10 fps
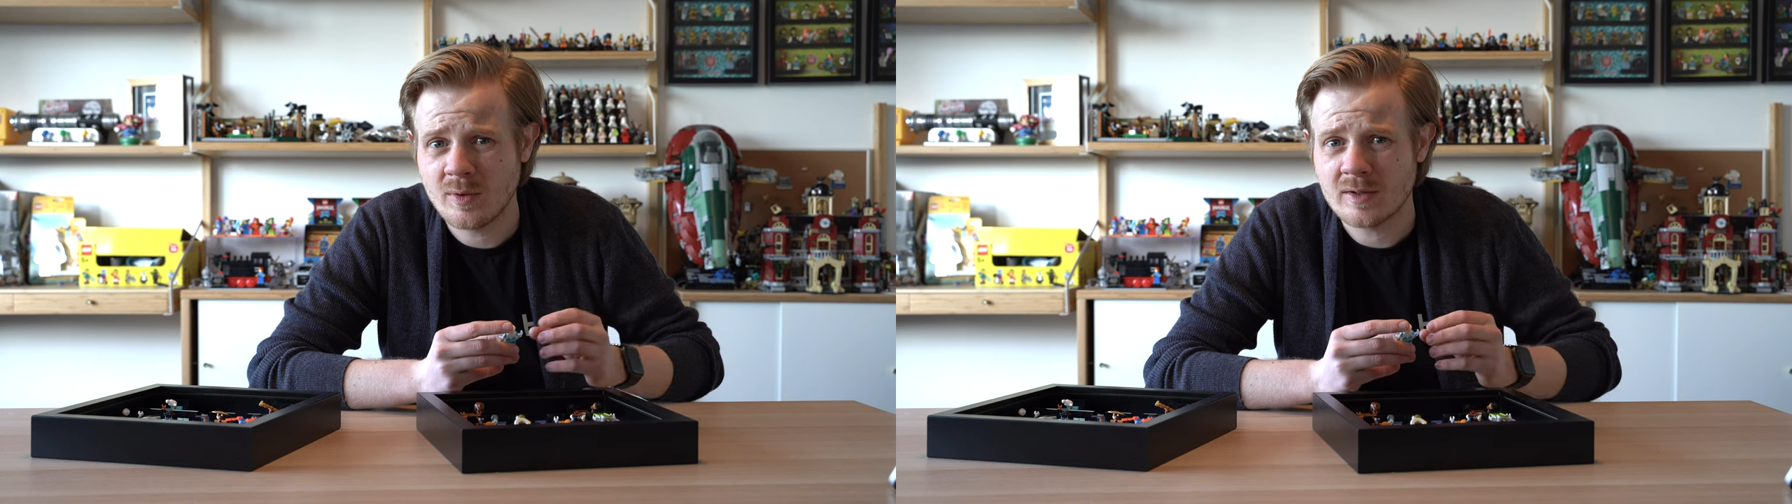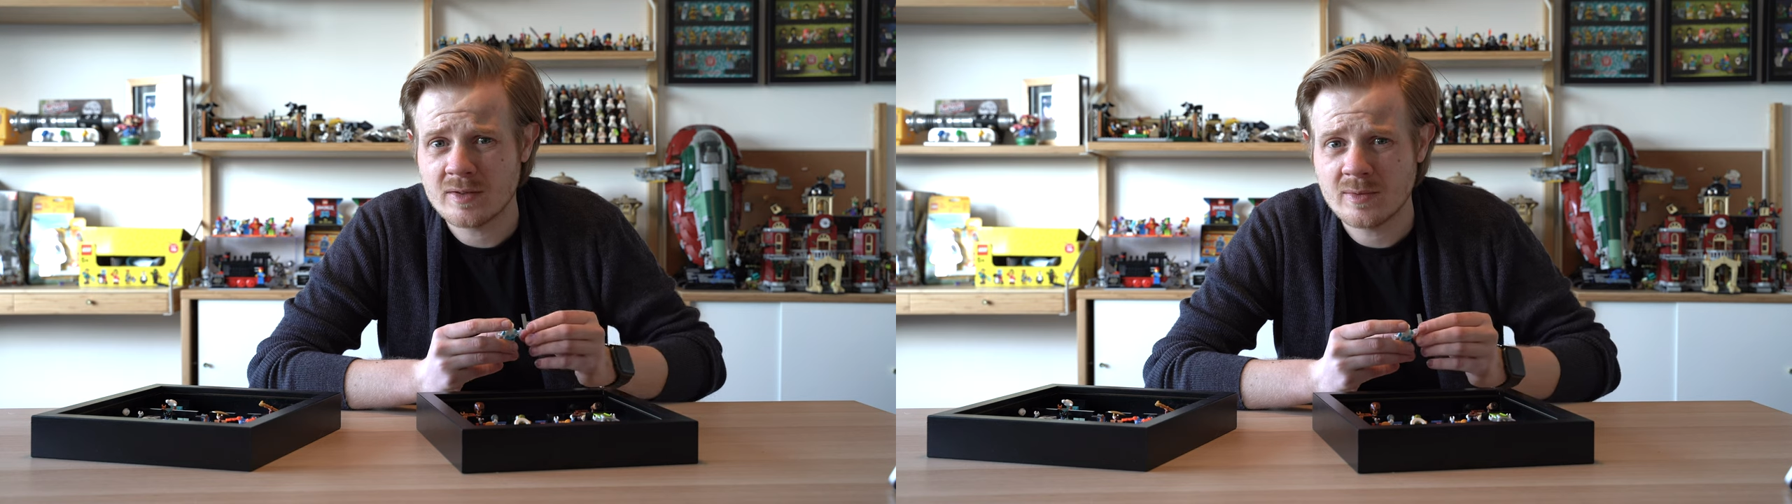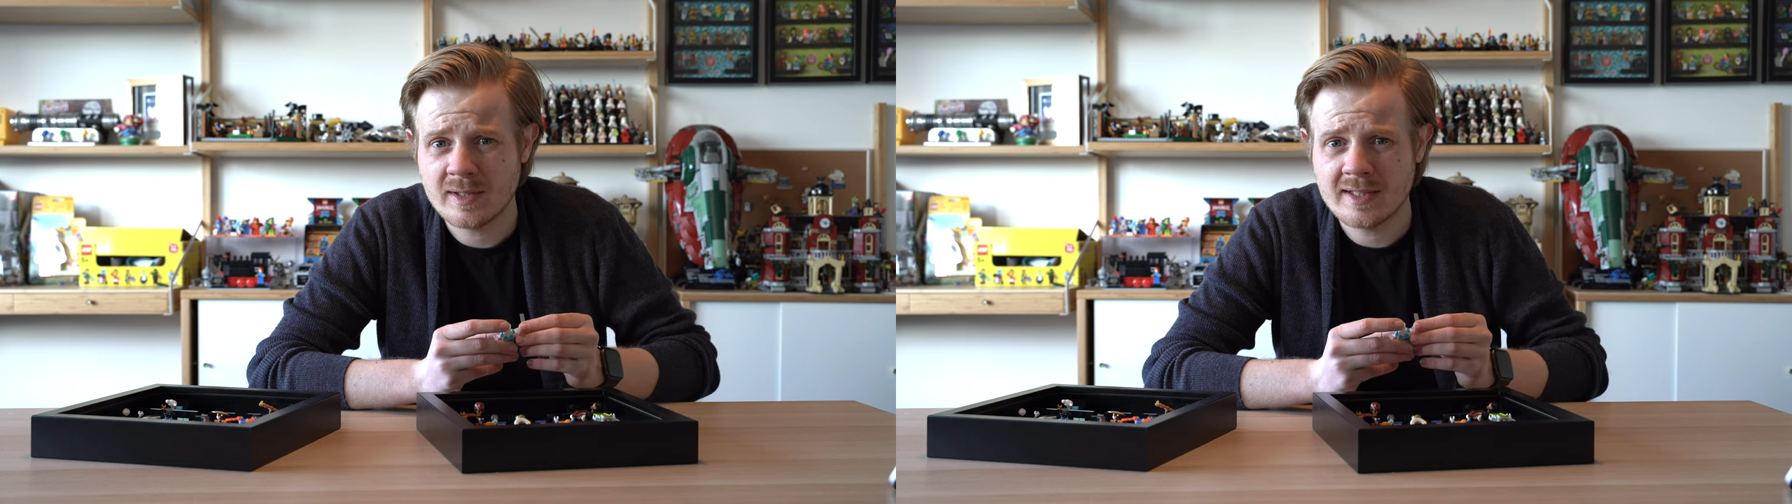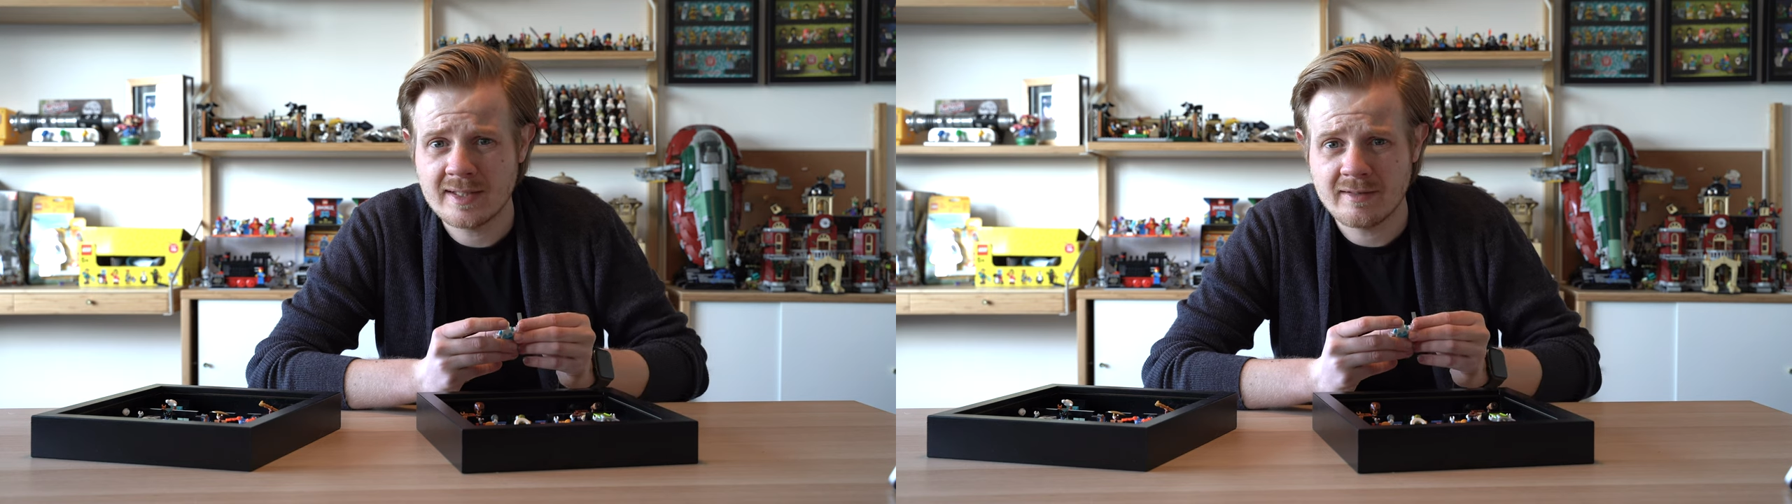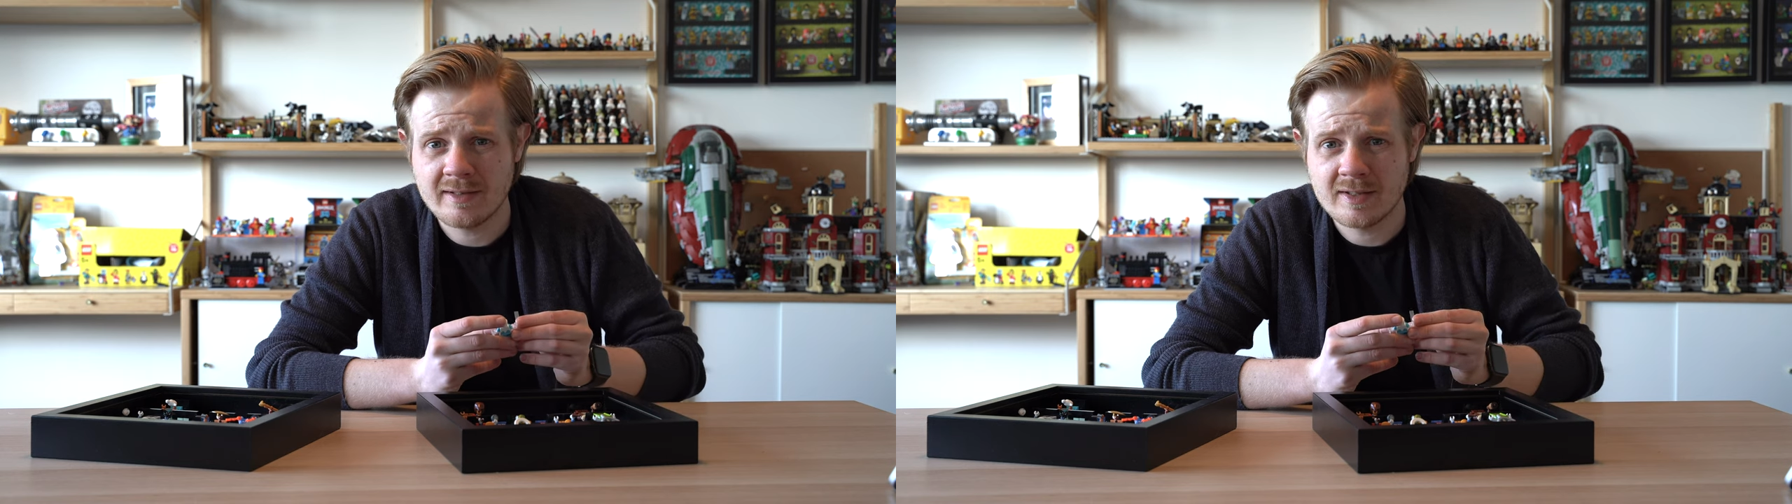ones with the
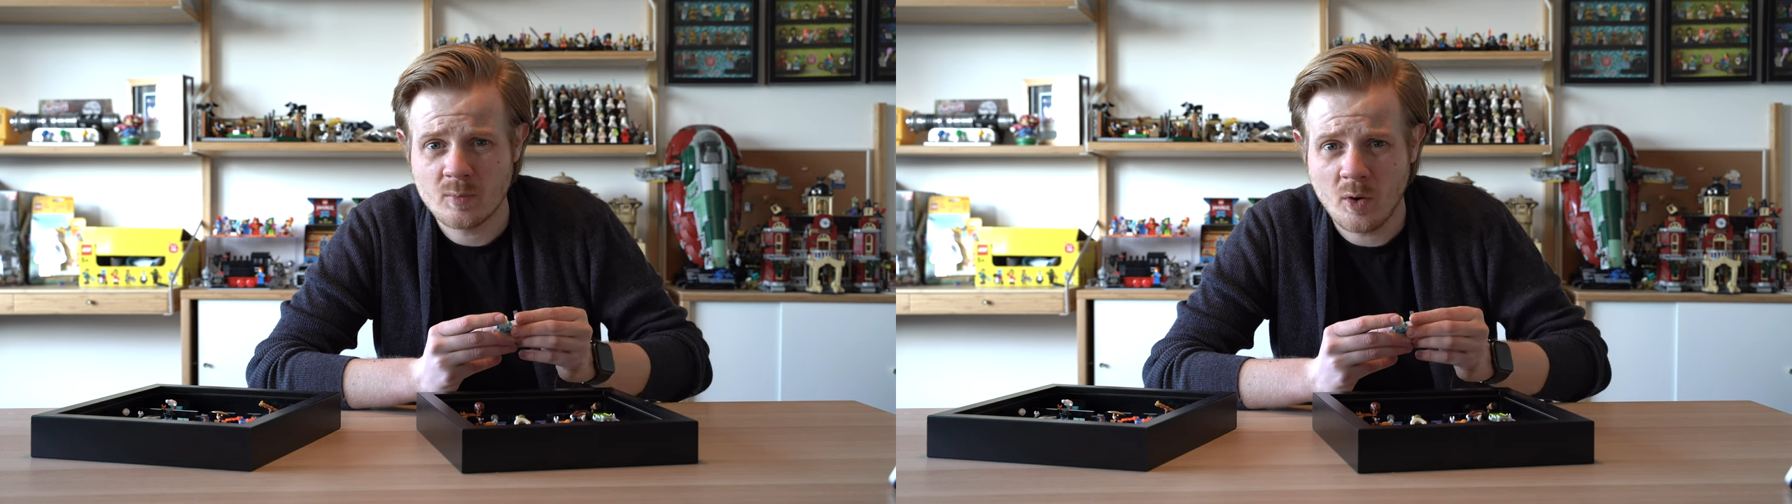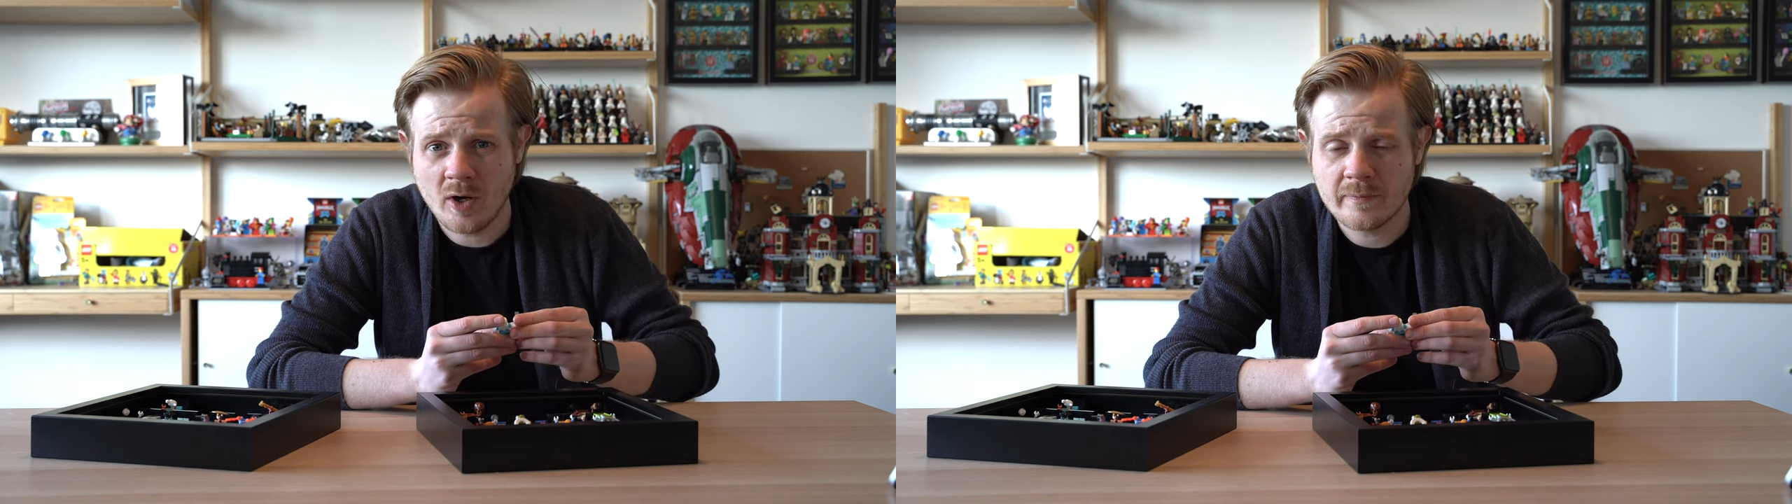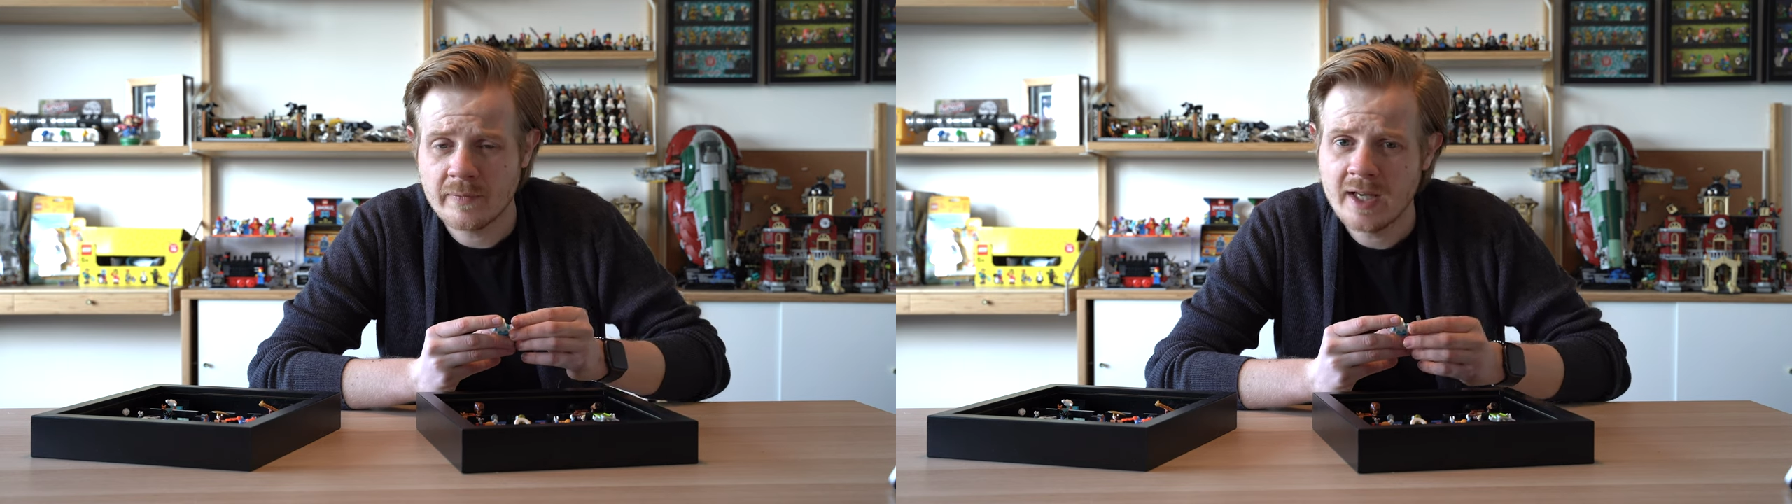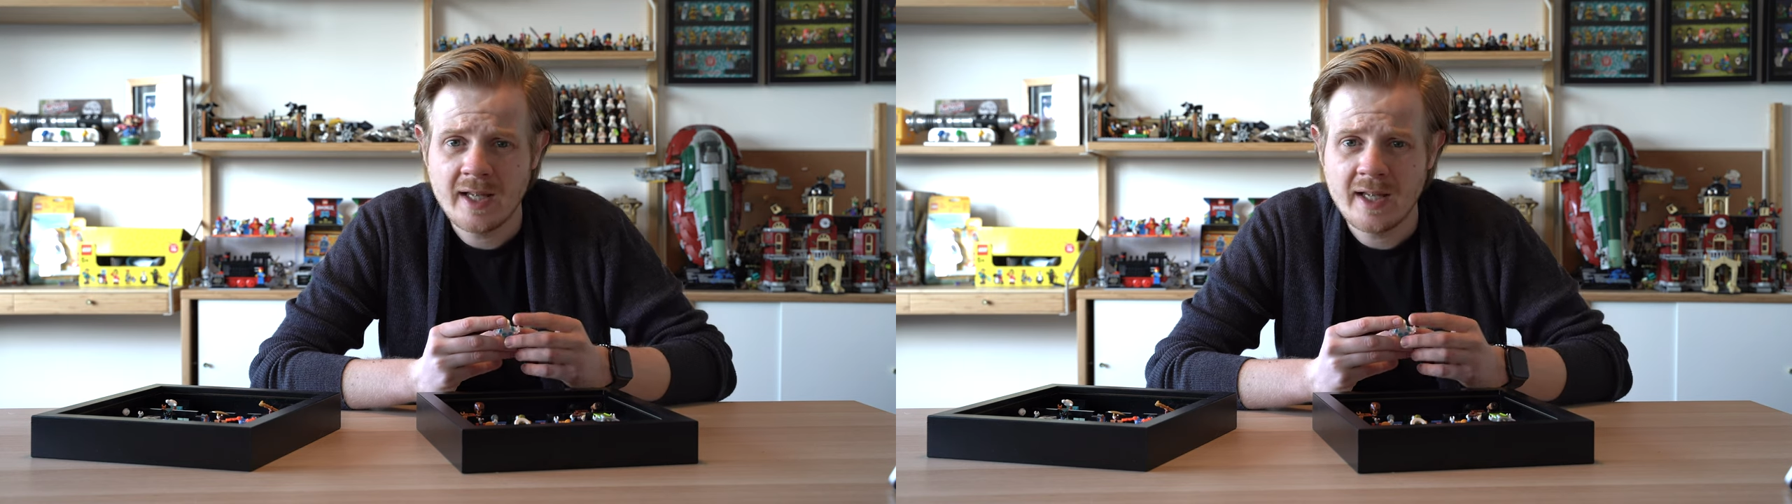series one,